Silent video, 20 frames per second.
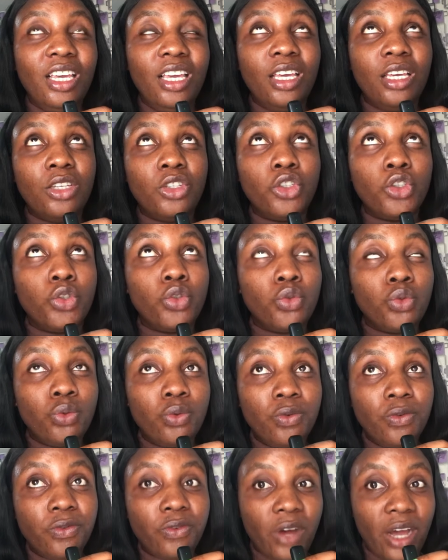is
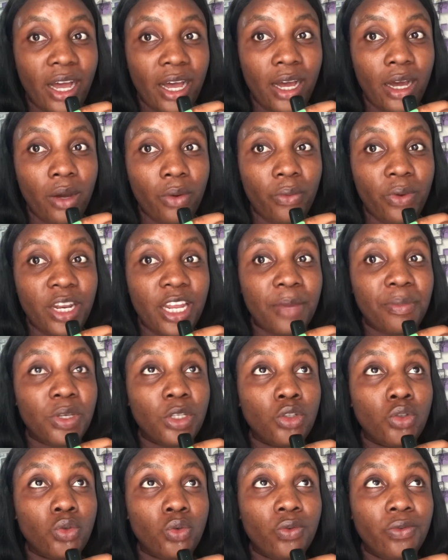too far when i
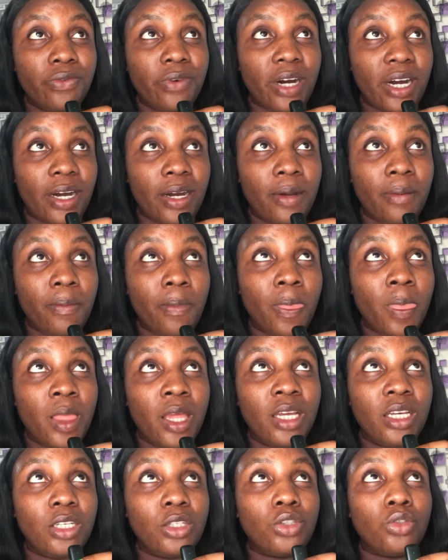mean too far
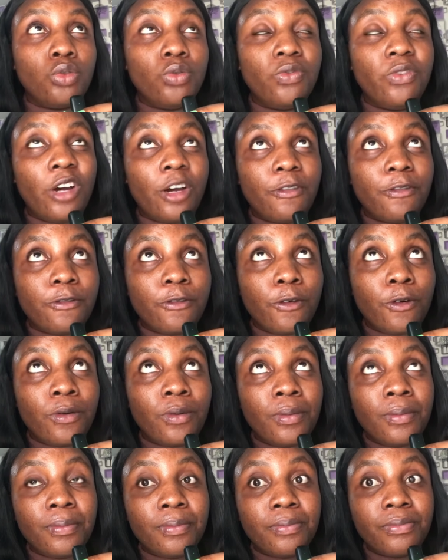is too far
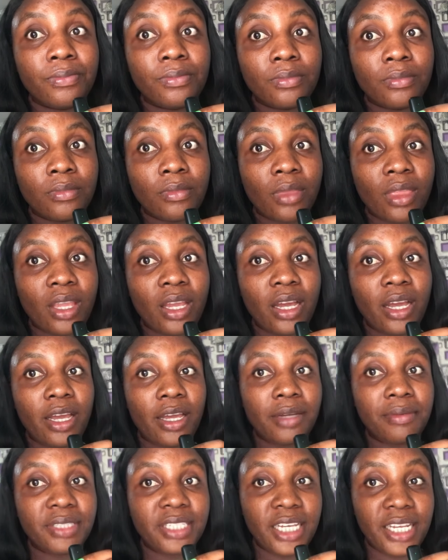from
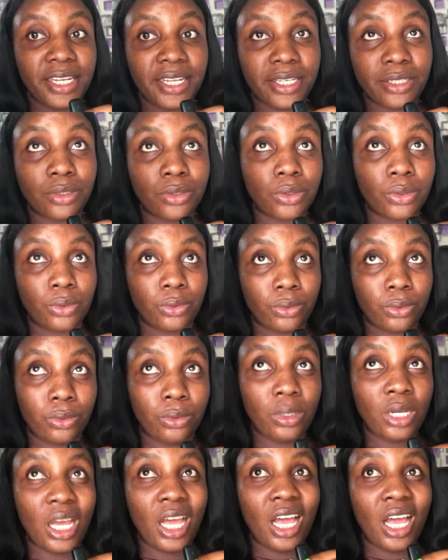um, school